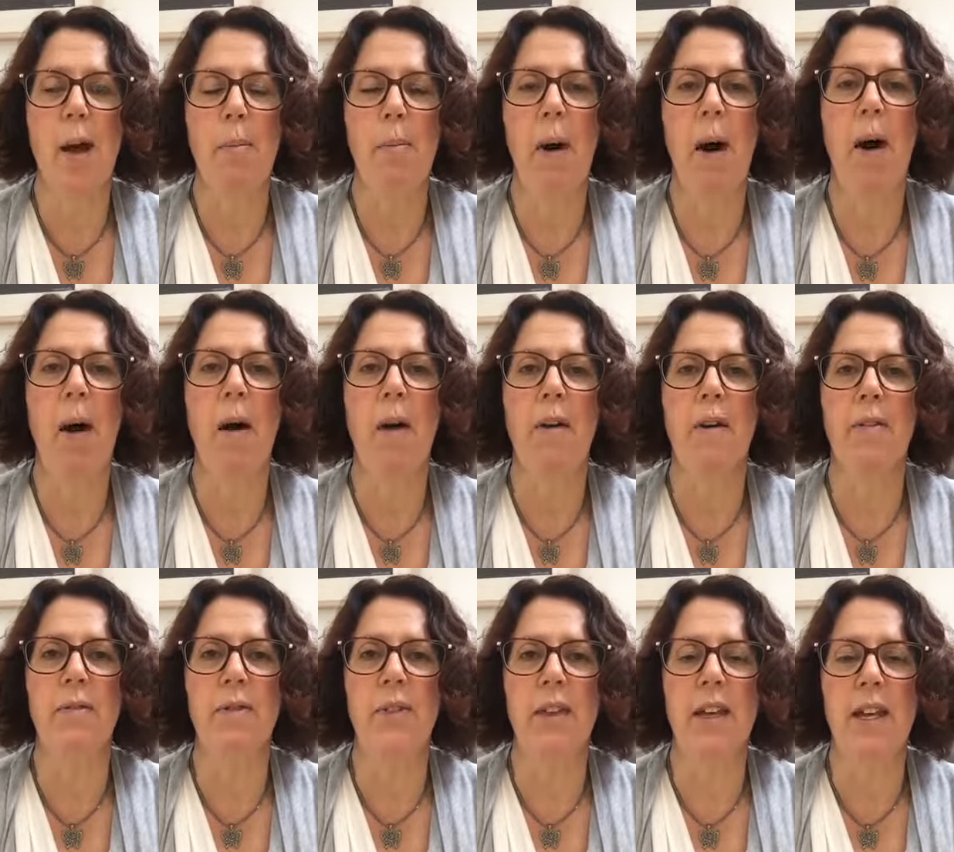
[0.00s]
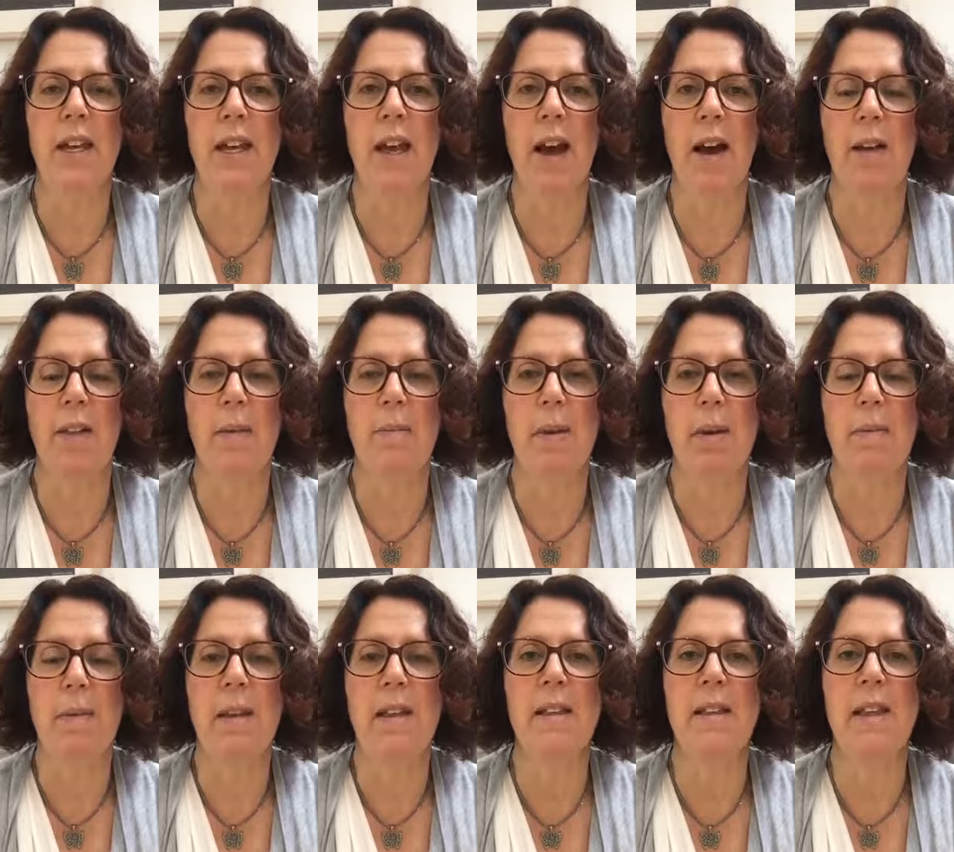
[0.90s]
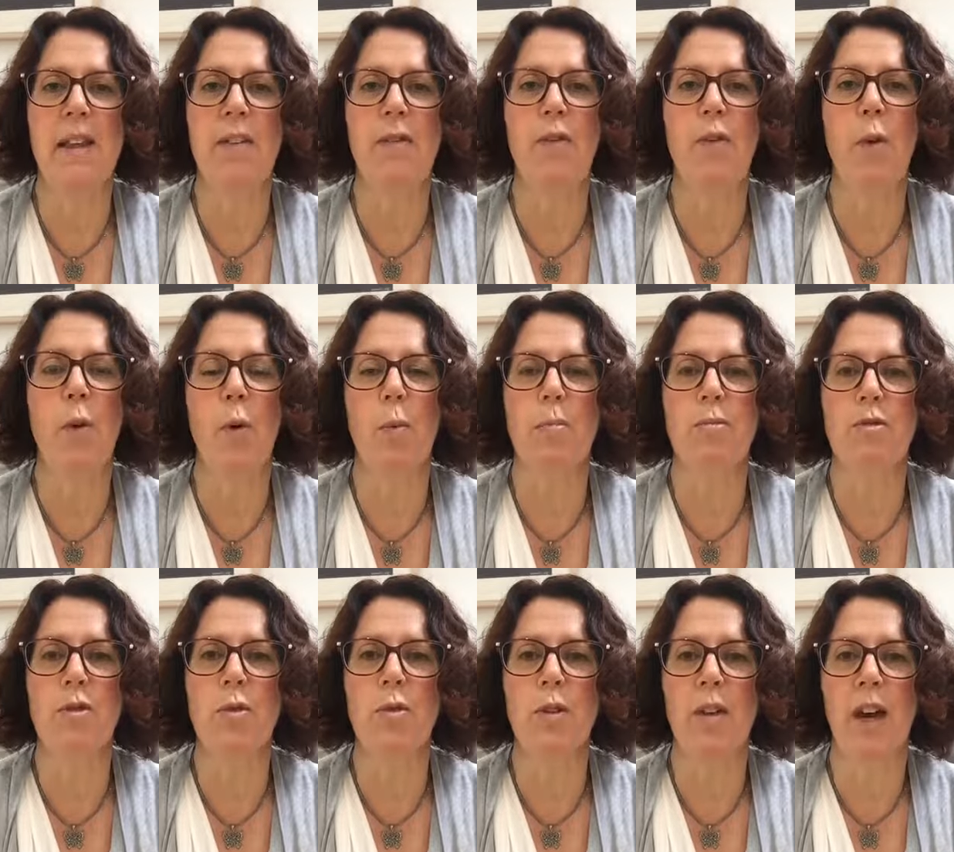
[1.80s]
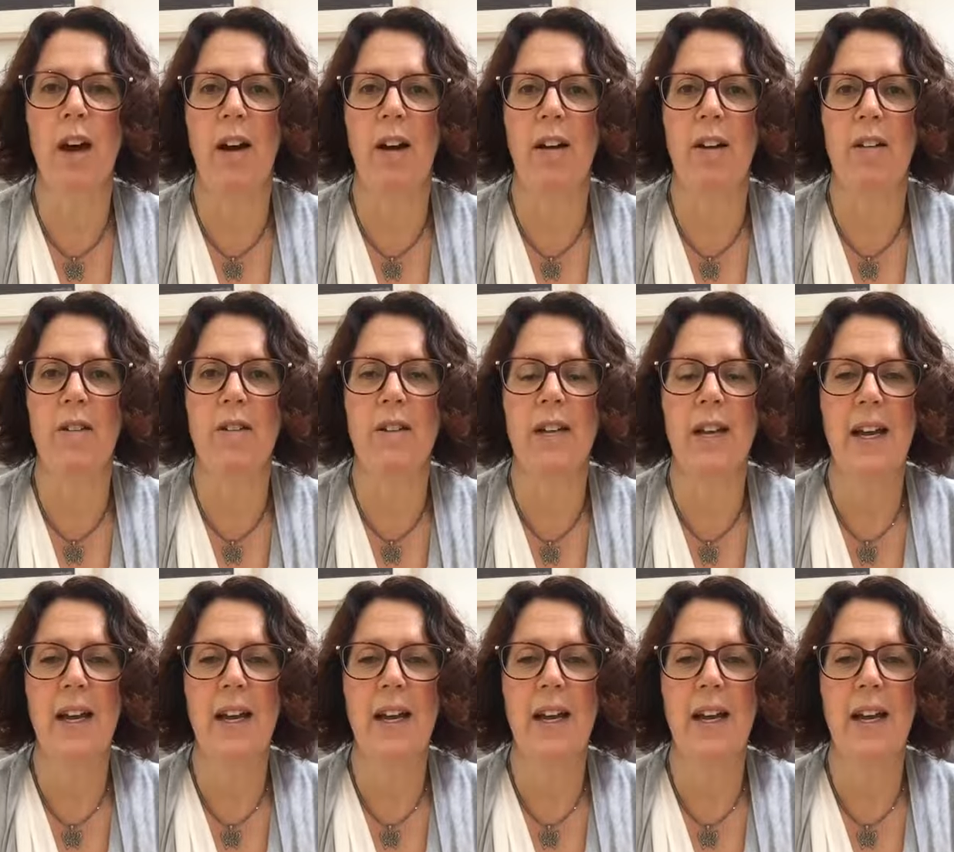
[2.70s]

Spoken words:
part of the BBC 4 broadcast.